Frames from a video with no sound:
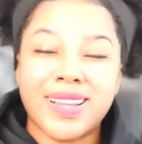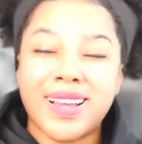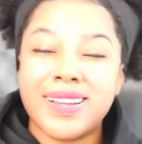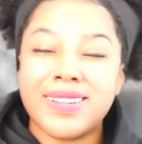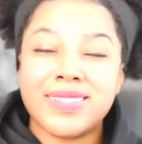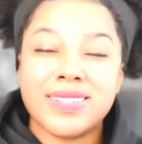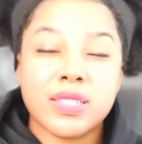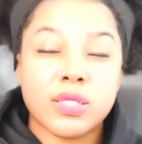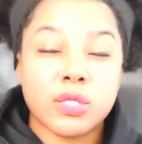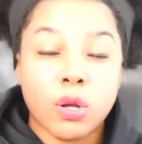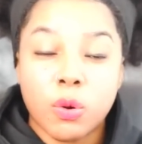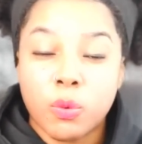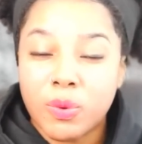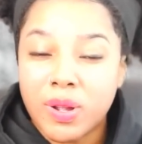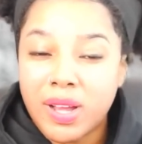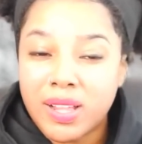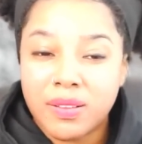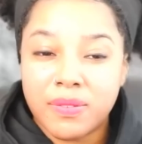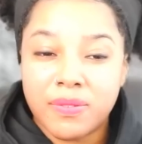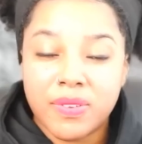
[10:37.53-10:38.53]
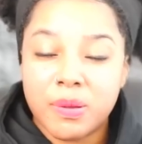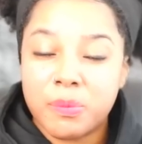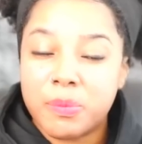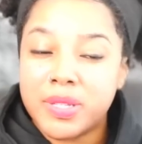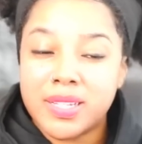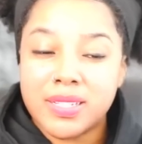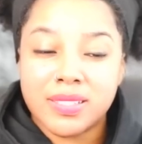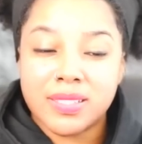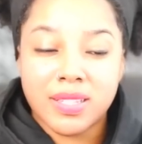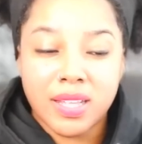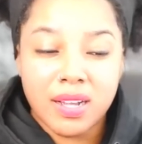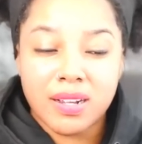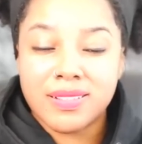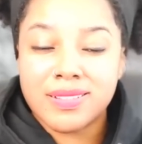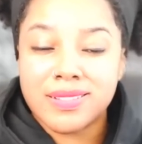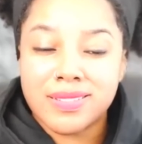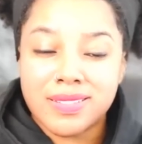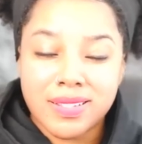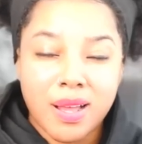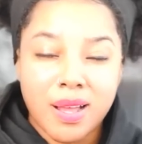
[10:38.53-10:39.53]
That is irrelevant, because
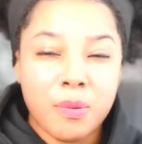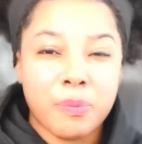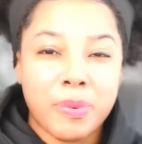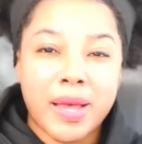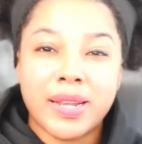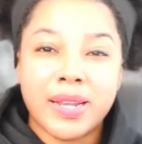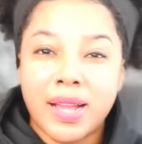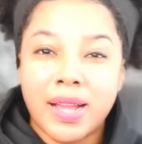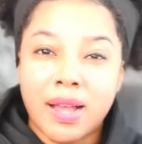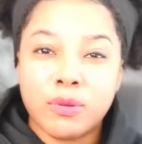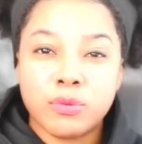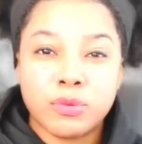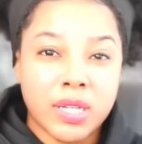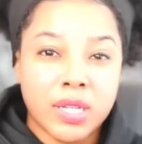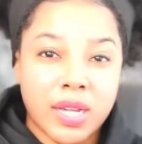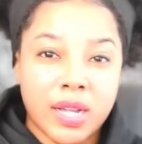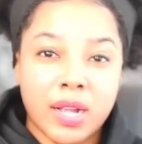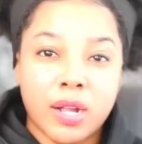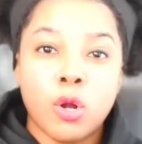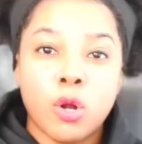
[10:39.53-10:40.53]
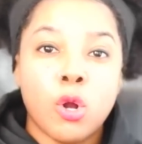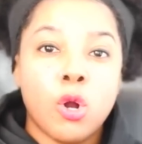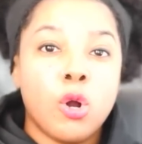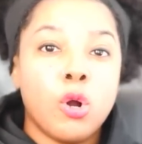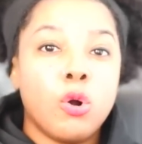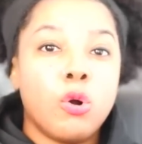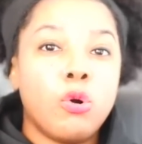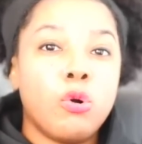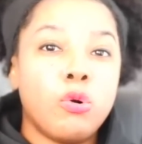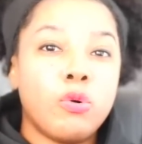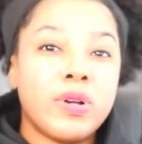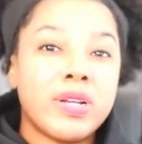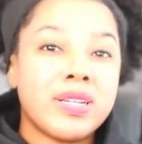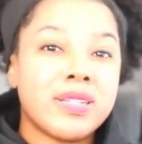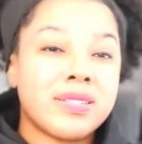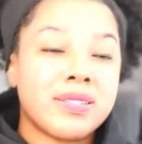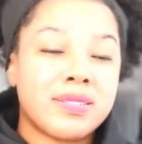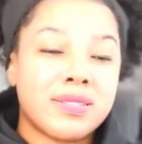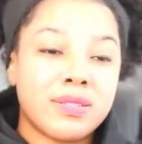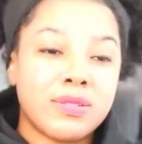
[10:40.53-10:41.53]
there is somebody out there who
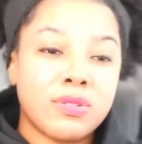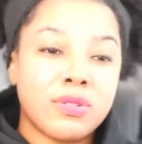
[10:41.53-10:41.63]
is,